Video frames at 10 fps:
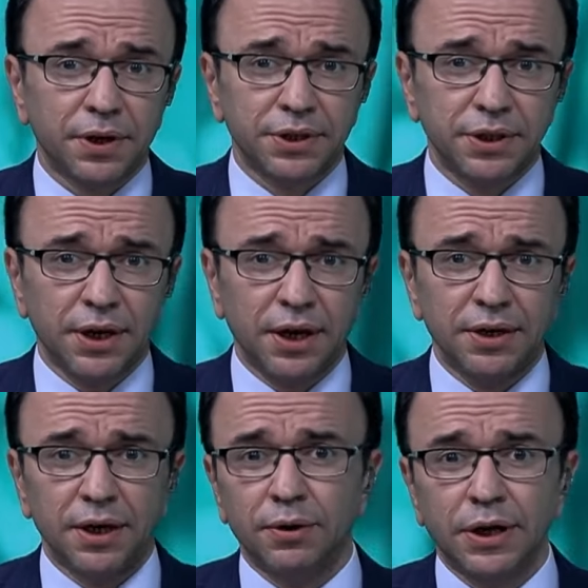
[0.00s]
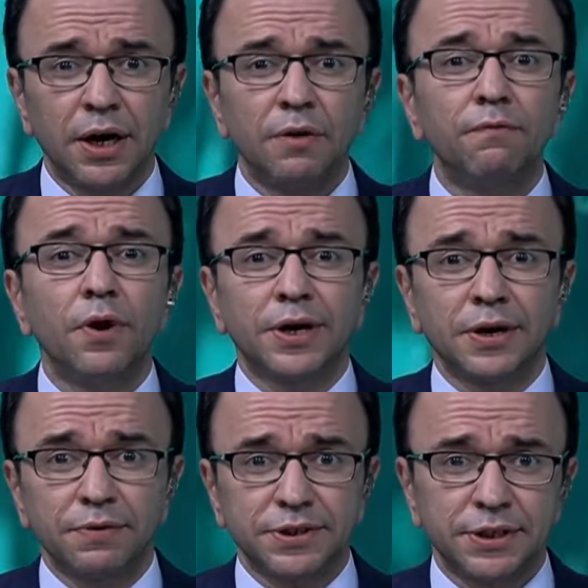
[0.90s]
Pashinyan are on a
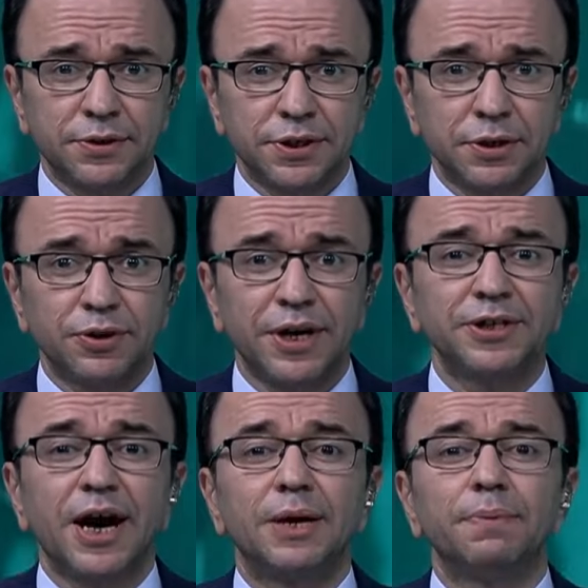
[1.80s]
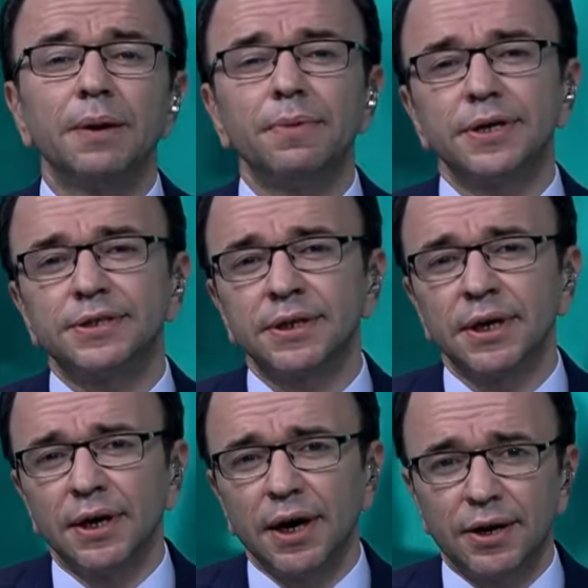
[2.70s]
working visit to the United Arab Emirates
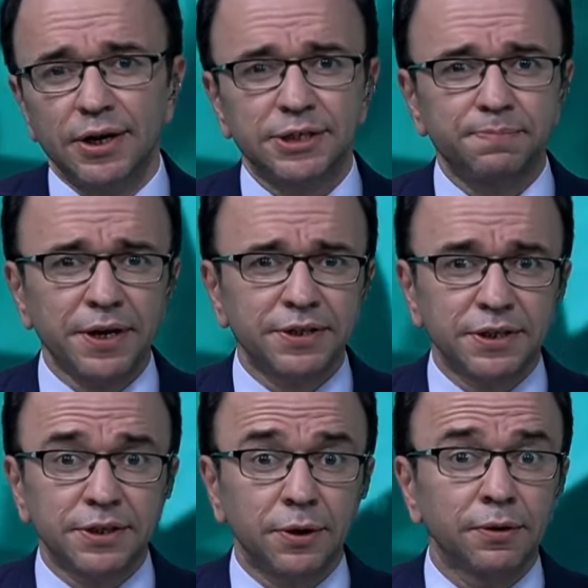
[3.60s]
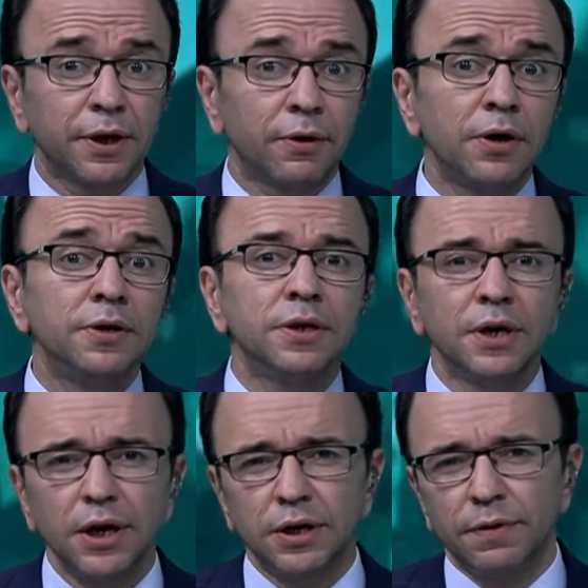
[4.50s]
and are expected to hold their own
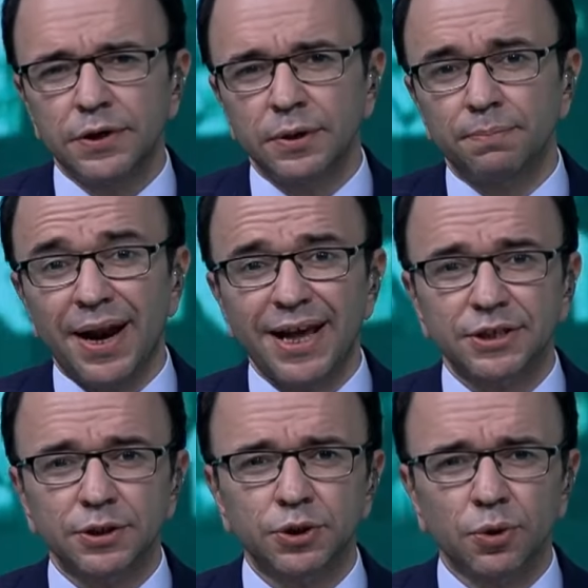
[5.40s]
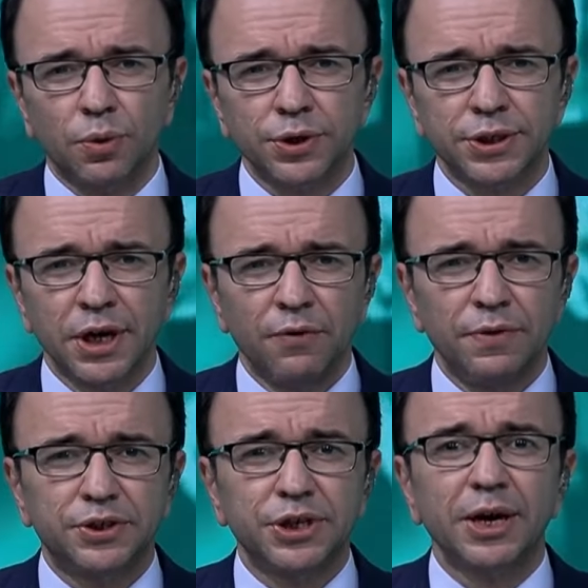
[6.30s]
individual bilateral talks
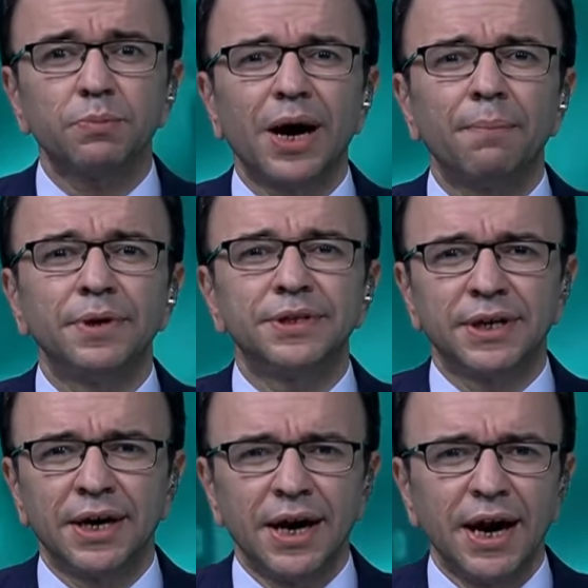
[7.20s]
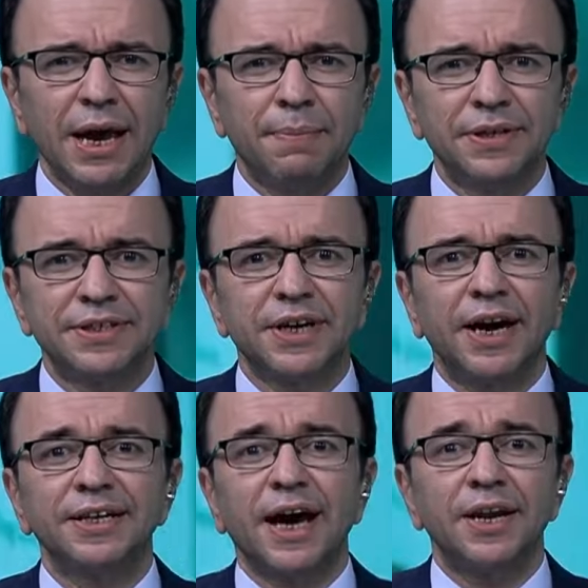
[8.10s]
with Sheikh Mohammed ibn
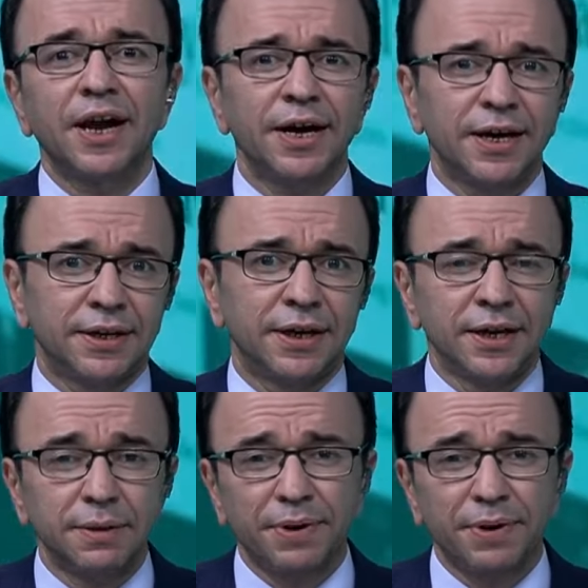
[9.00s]
Zayed Al Nahyan, the